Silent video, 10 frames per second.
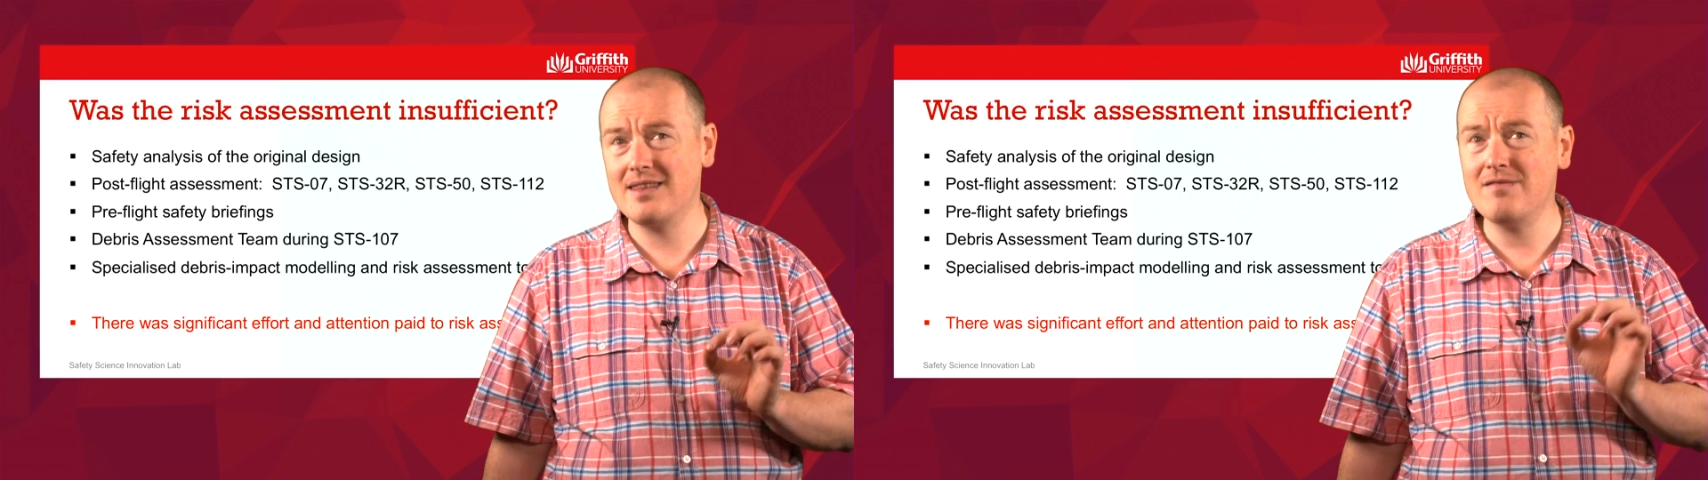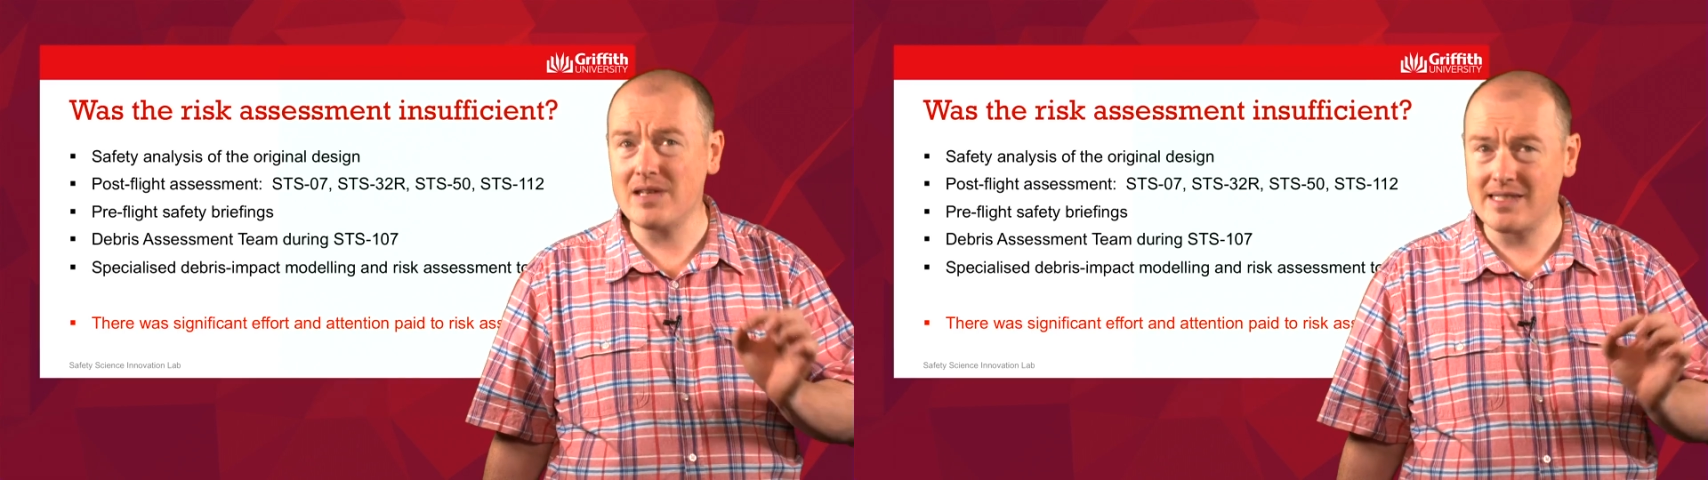
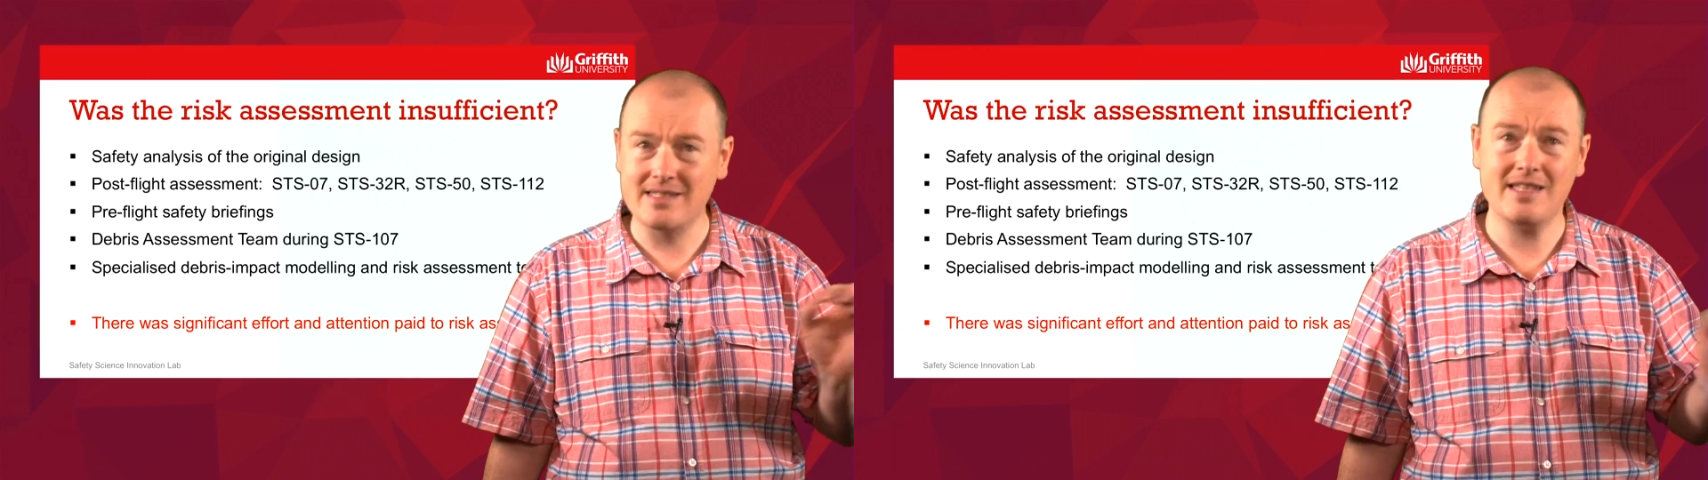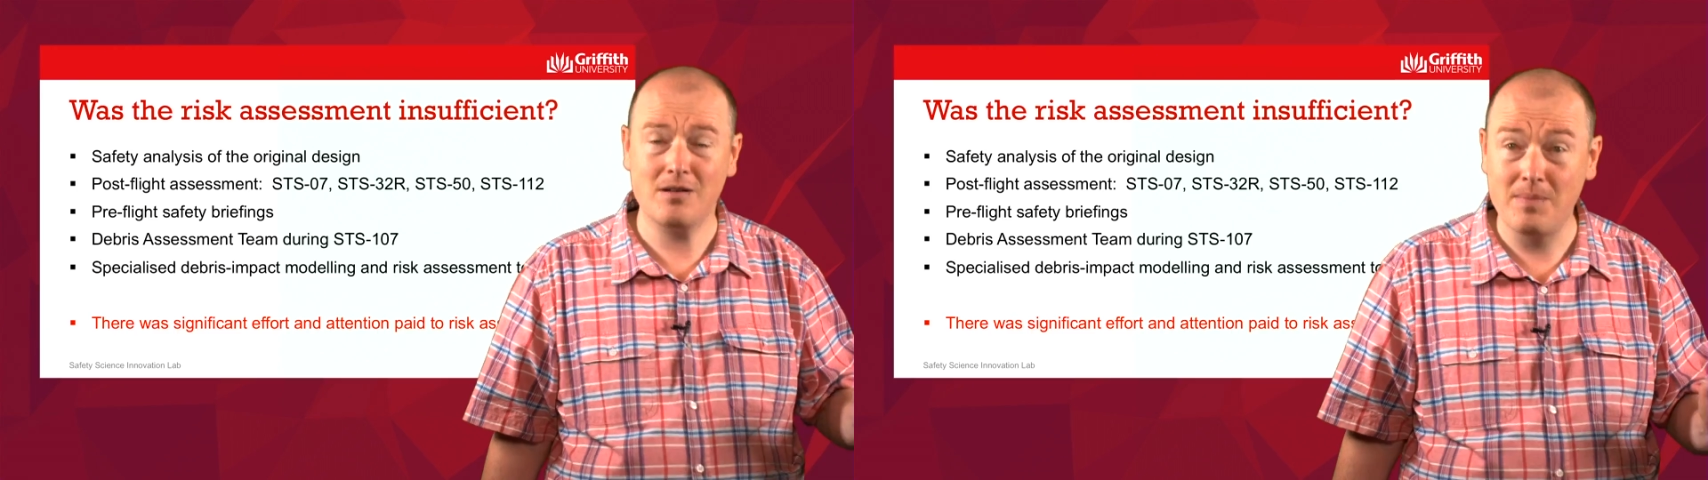the risks
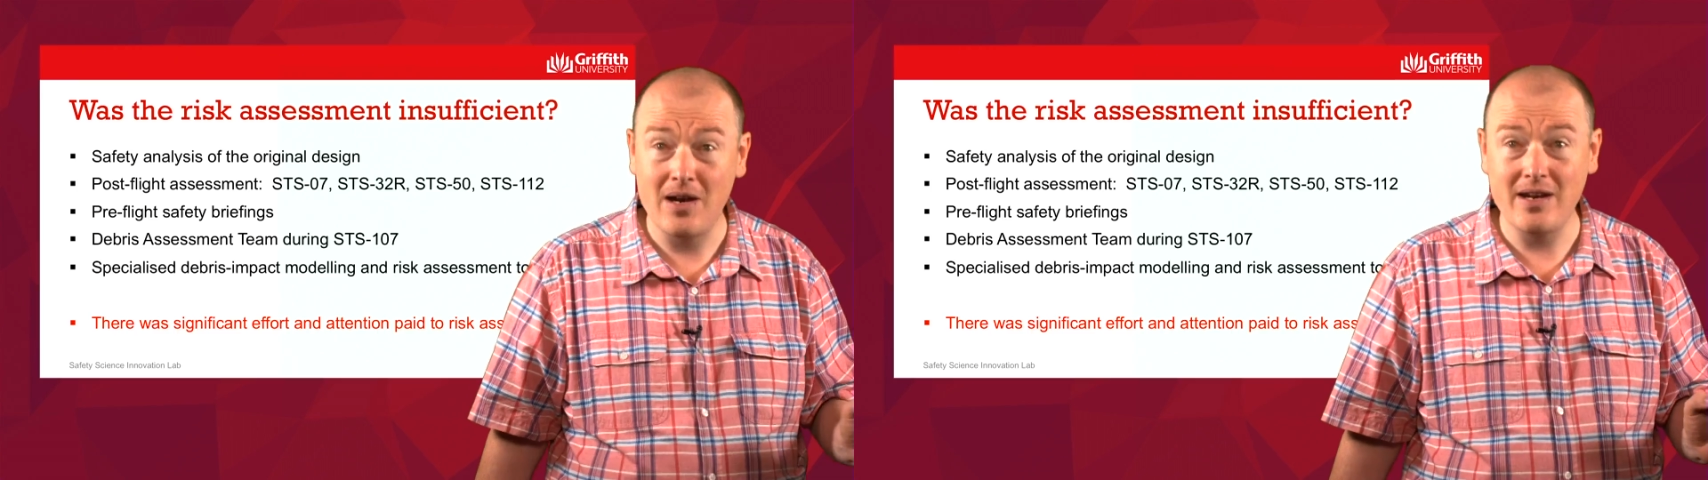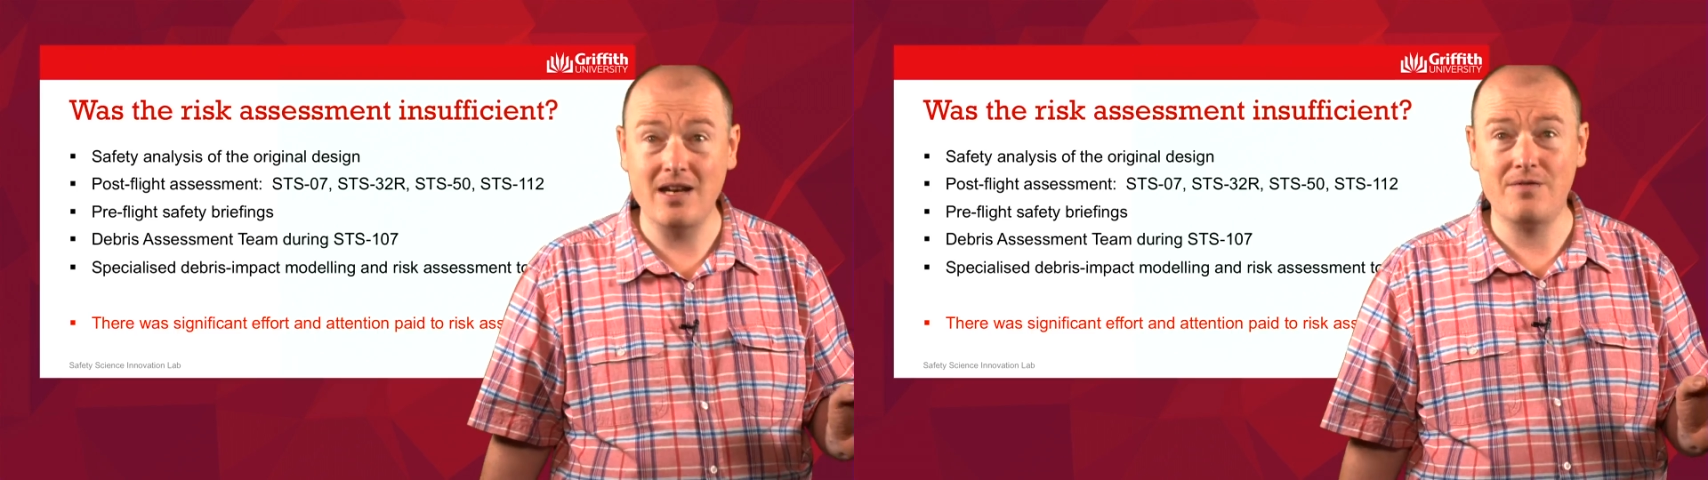that had been
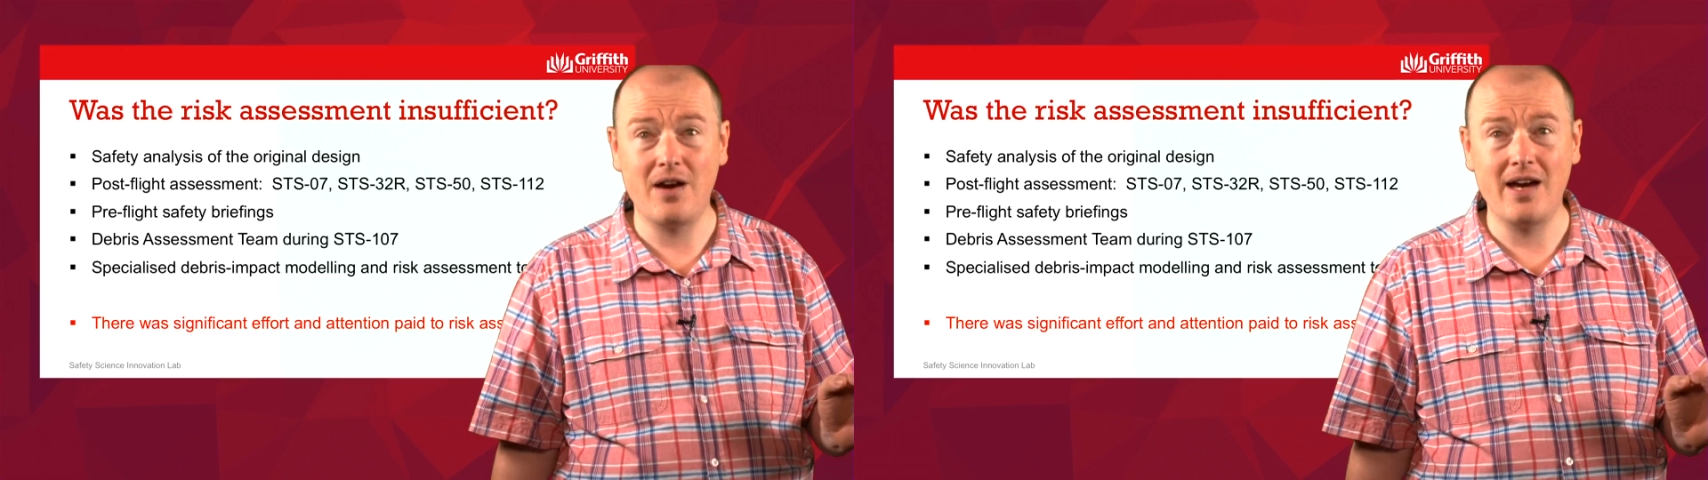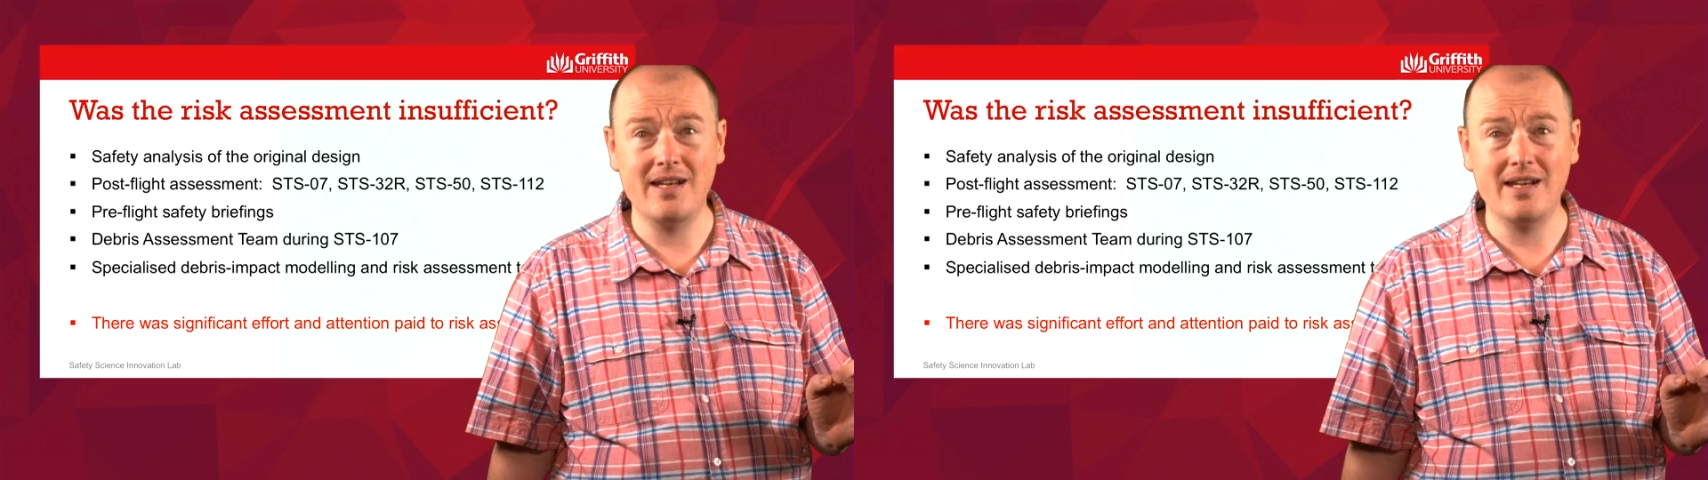identified